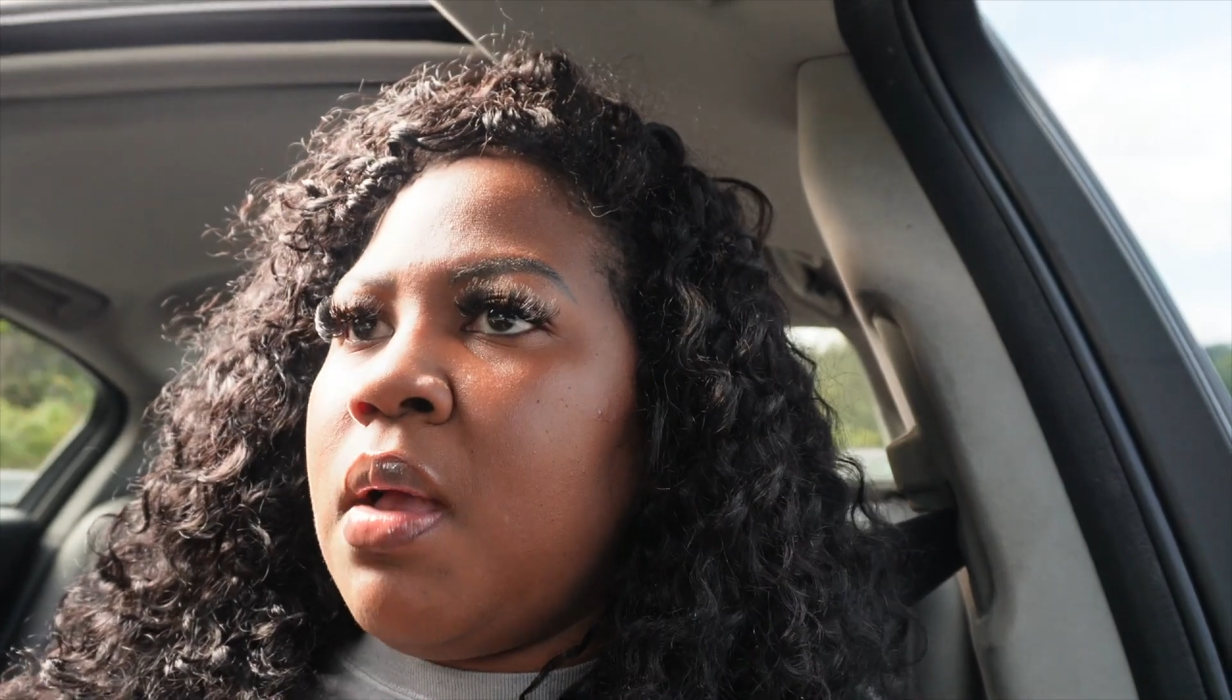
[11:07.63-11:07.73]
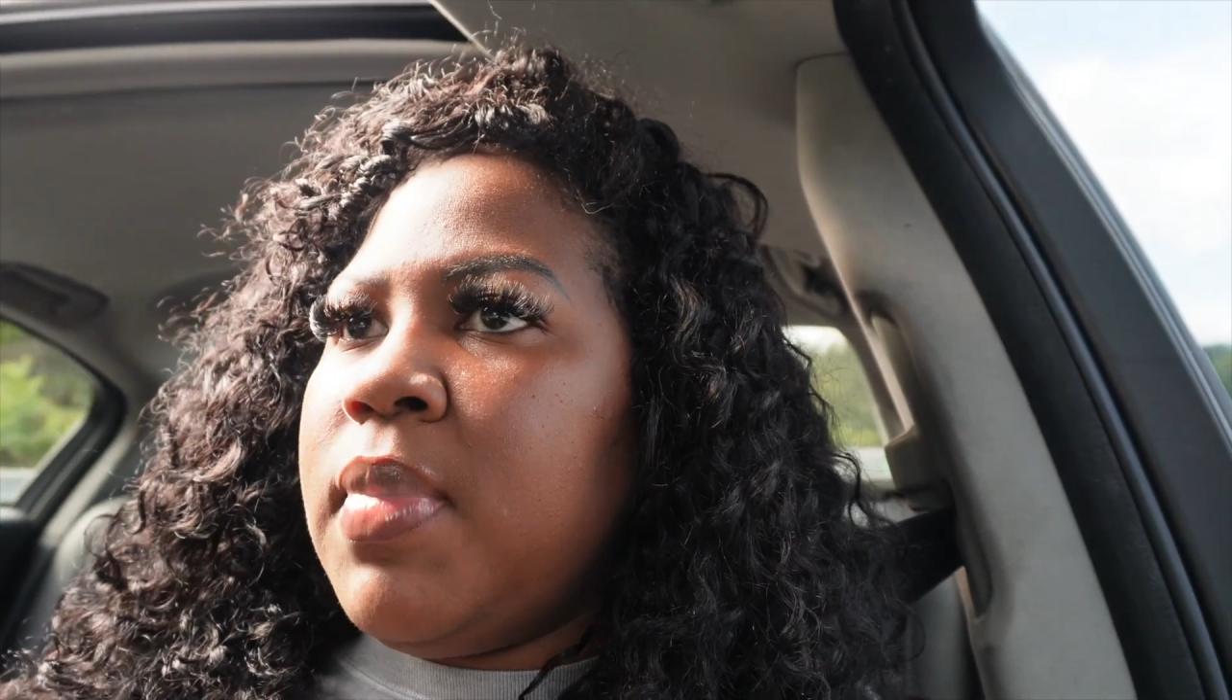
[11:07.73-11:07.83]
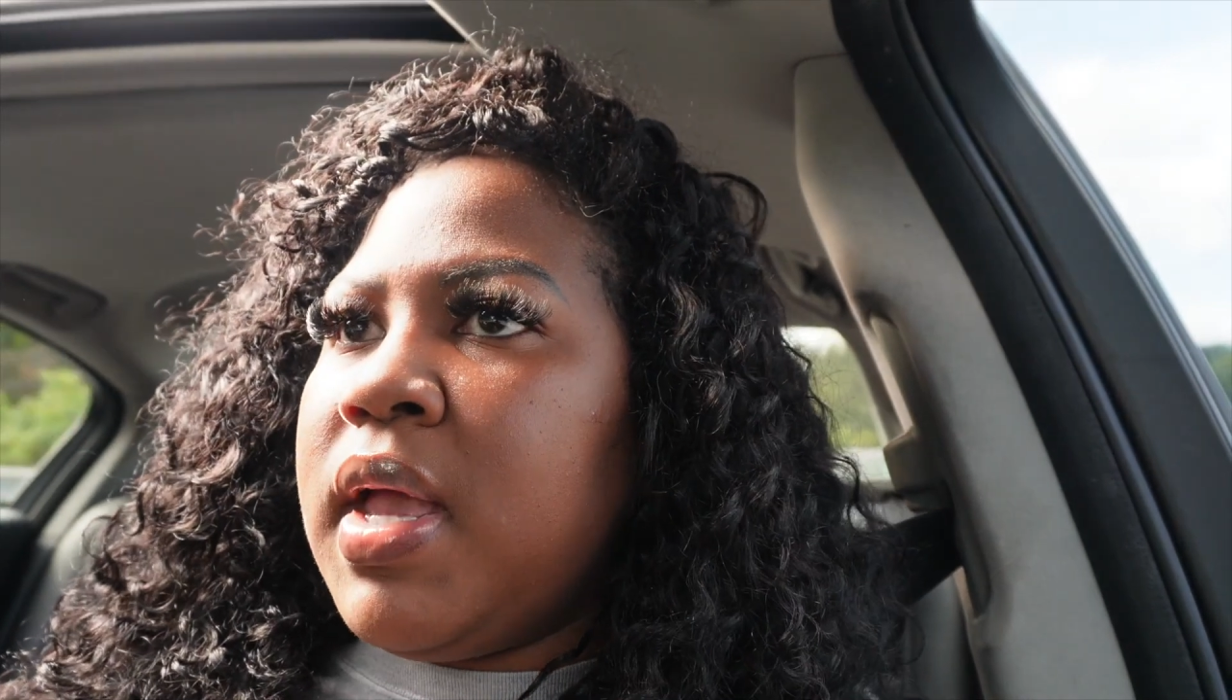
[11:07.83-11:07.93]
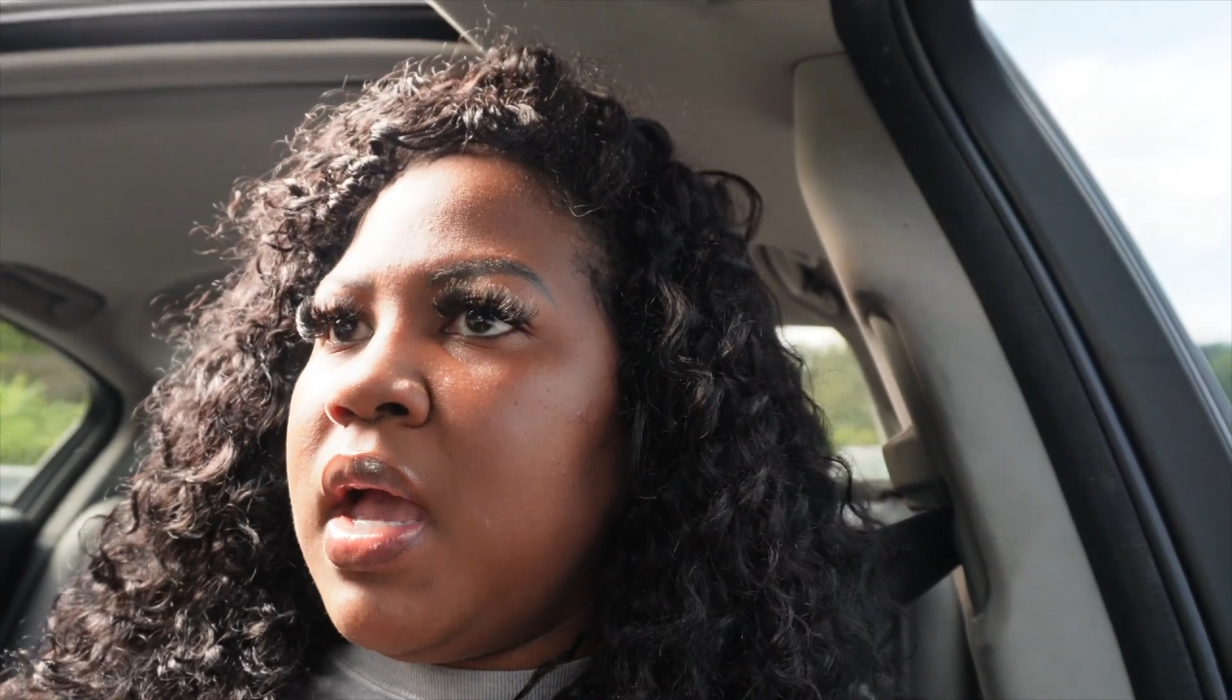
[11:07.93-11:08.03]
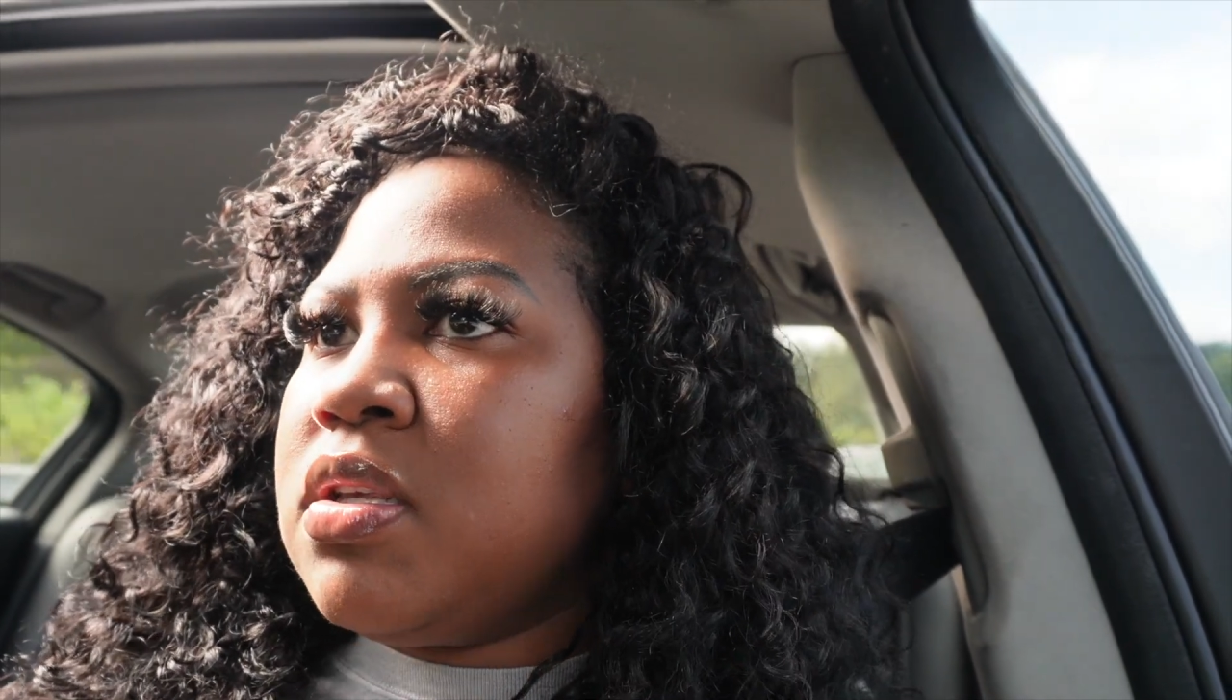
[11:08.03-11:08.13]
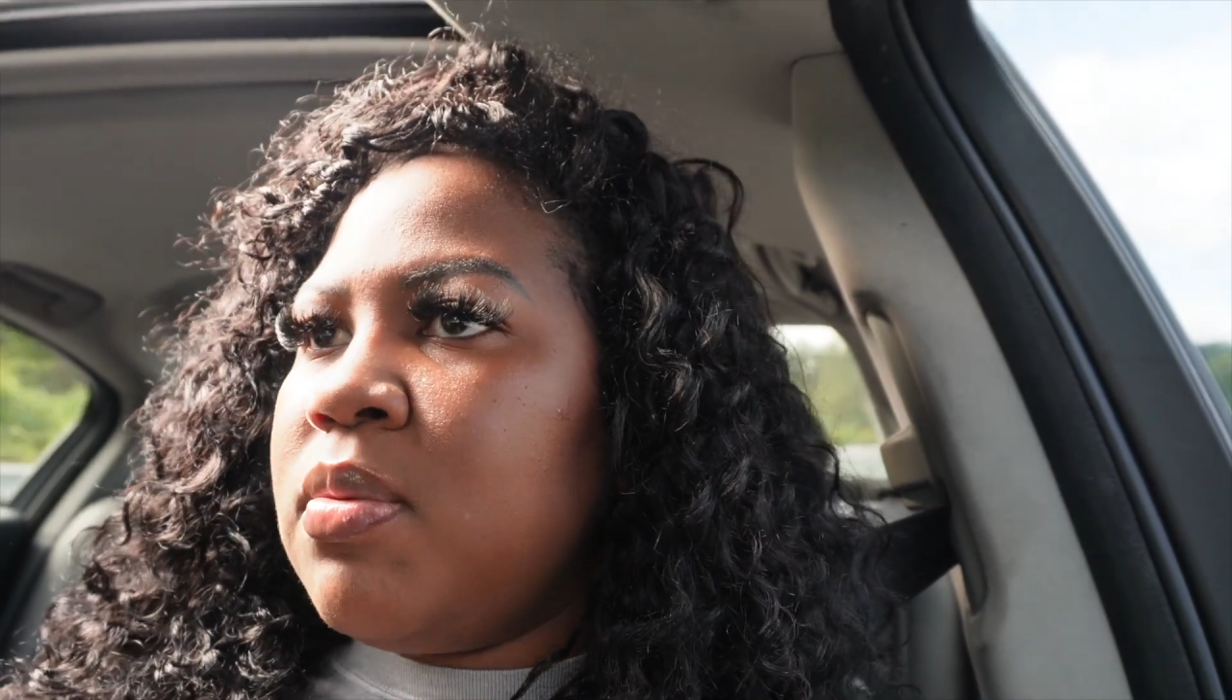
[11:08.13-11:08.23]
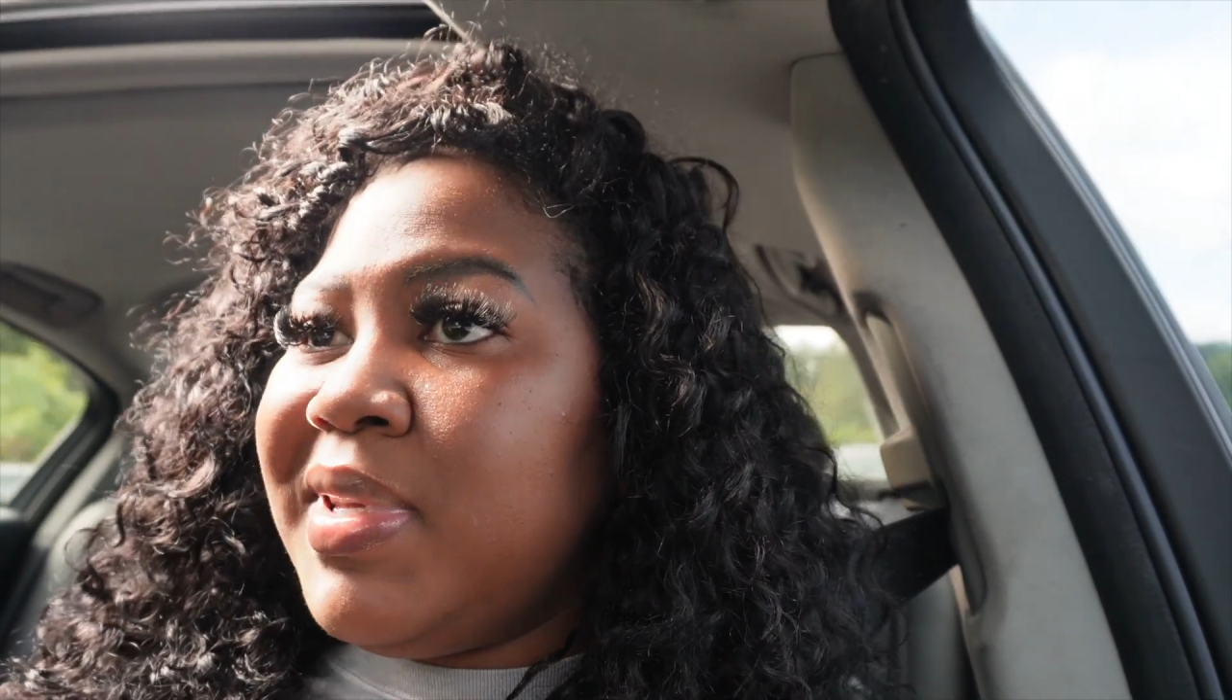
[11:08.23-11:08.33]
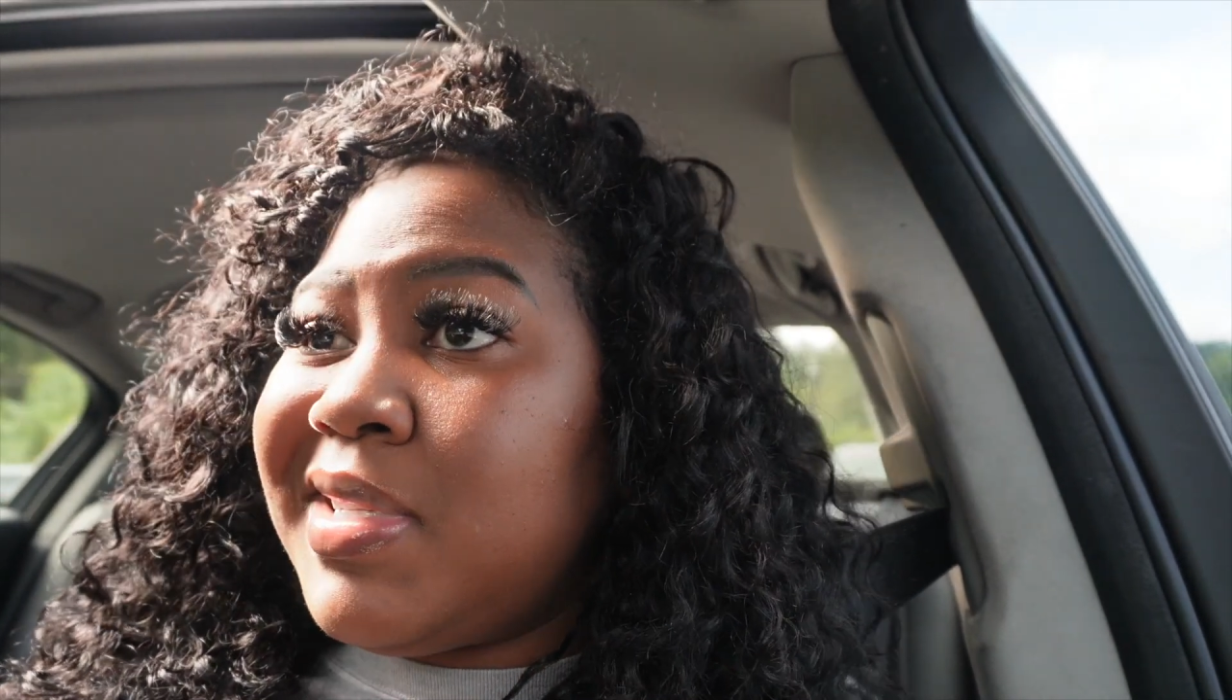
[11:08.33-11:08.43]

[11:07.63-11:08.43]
But yeah, it's gonna be